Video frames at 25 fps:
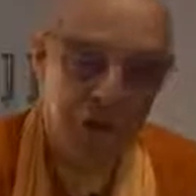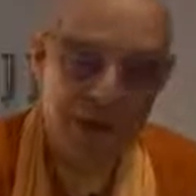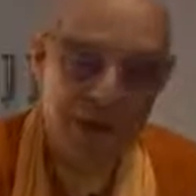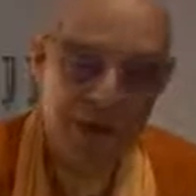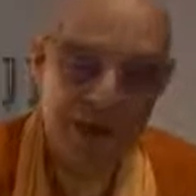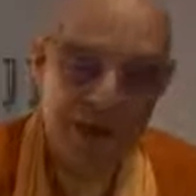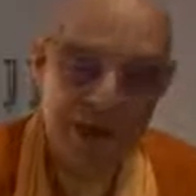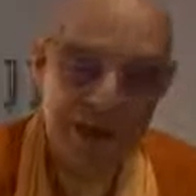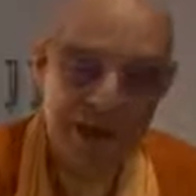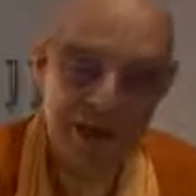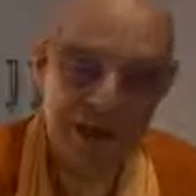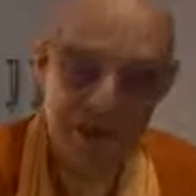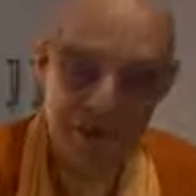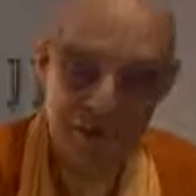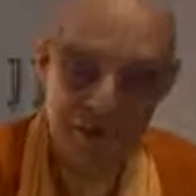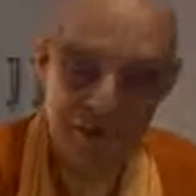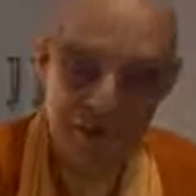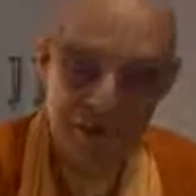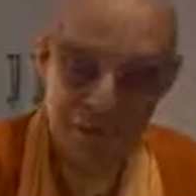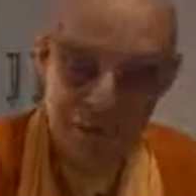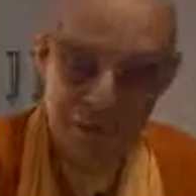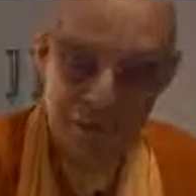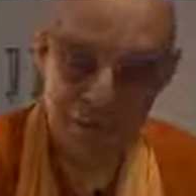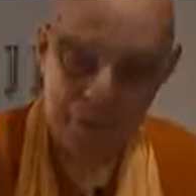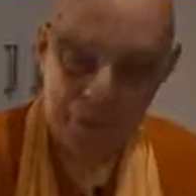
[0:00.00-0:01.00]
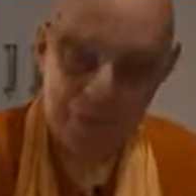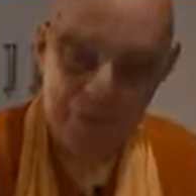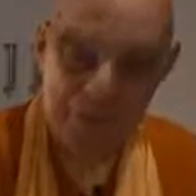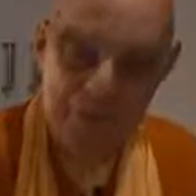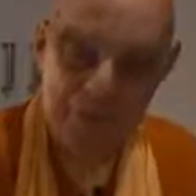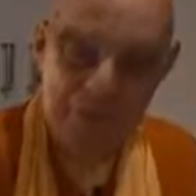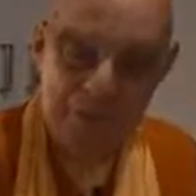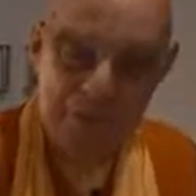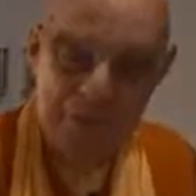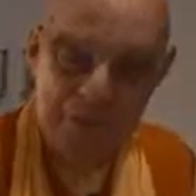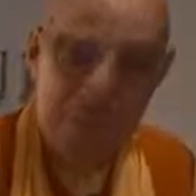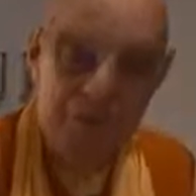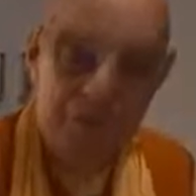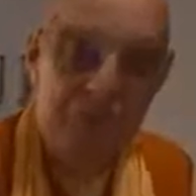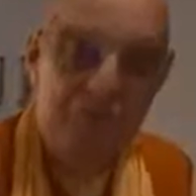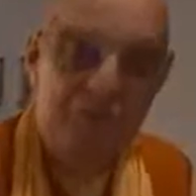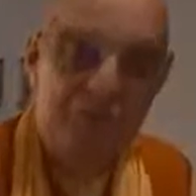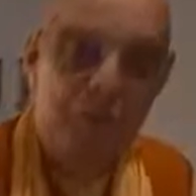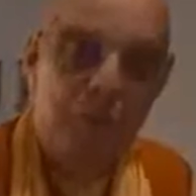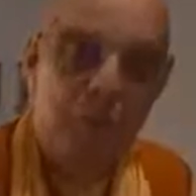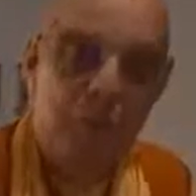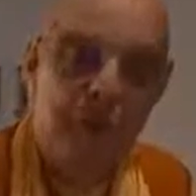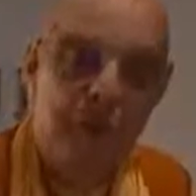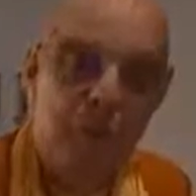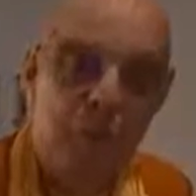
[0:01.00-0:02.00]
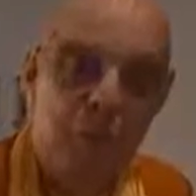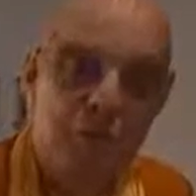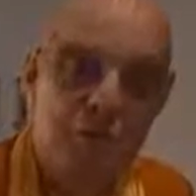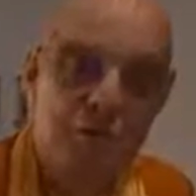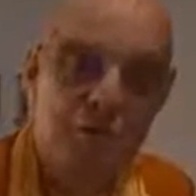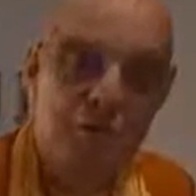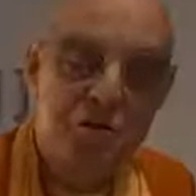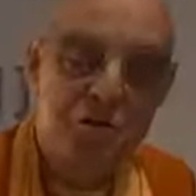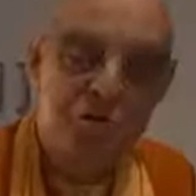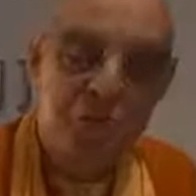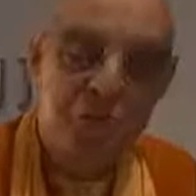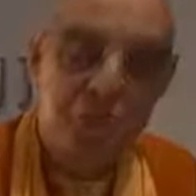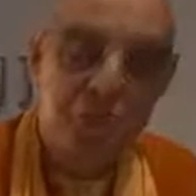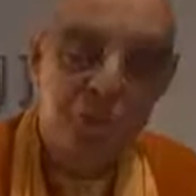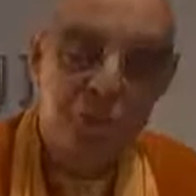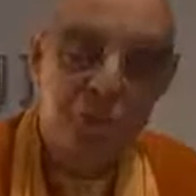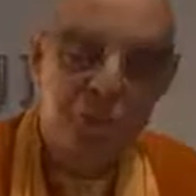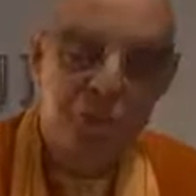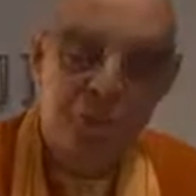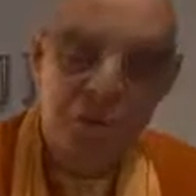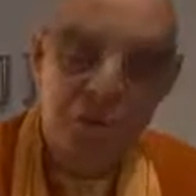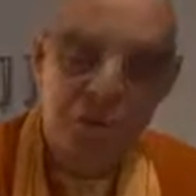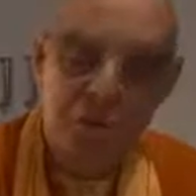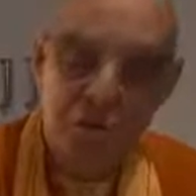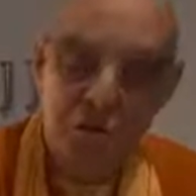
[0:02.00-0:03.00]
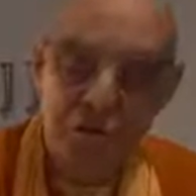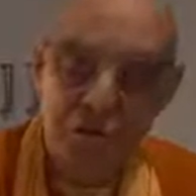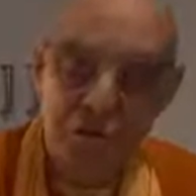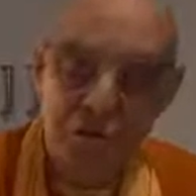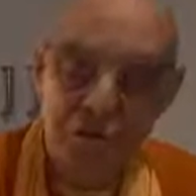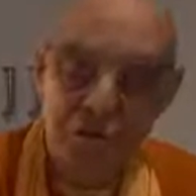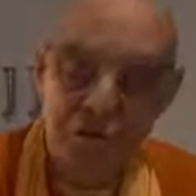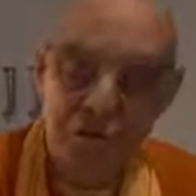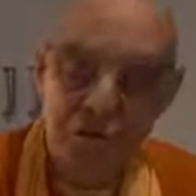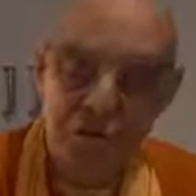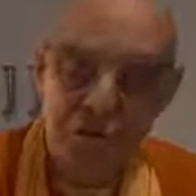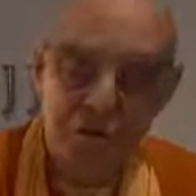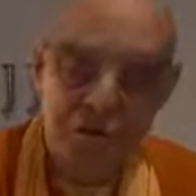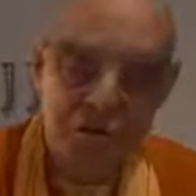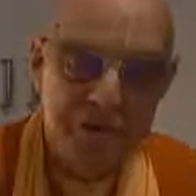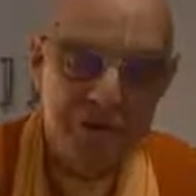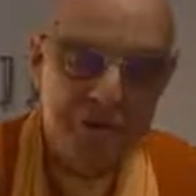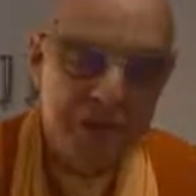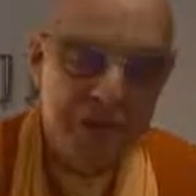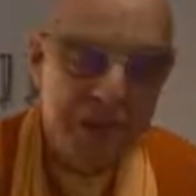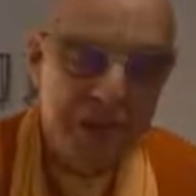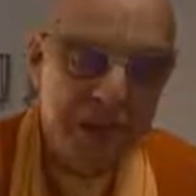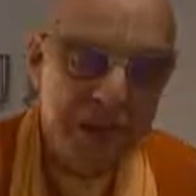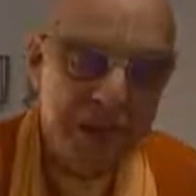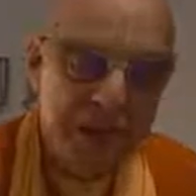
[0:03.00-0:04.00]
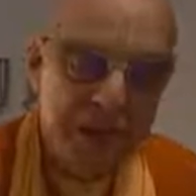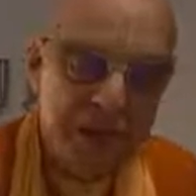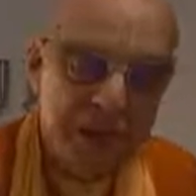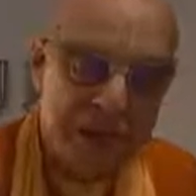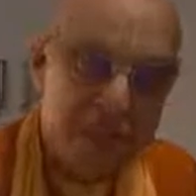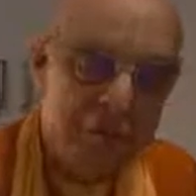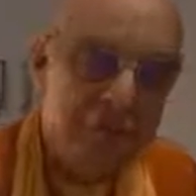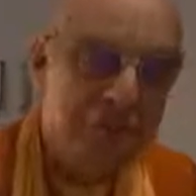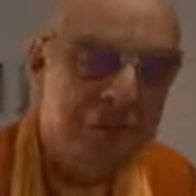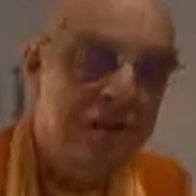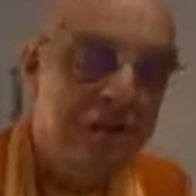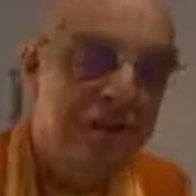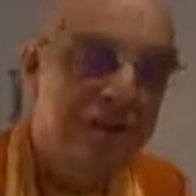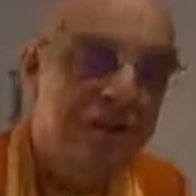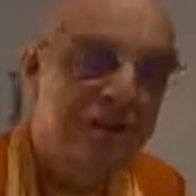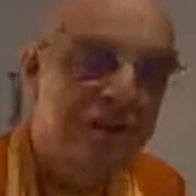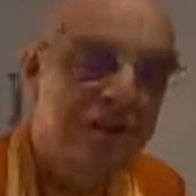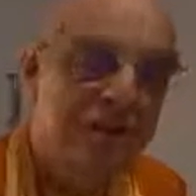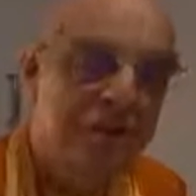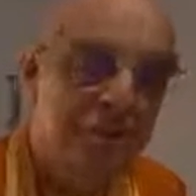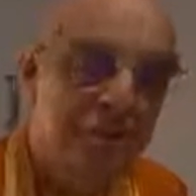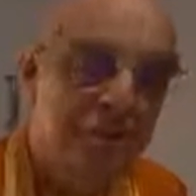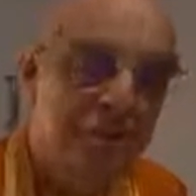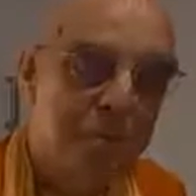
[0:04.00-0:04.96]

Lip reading: his head, how he joked with girls of the same age on the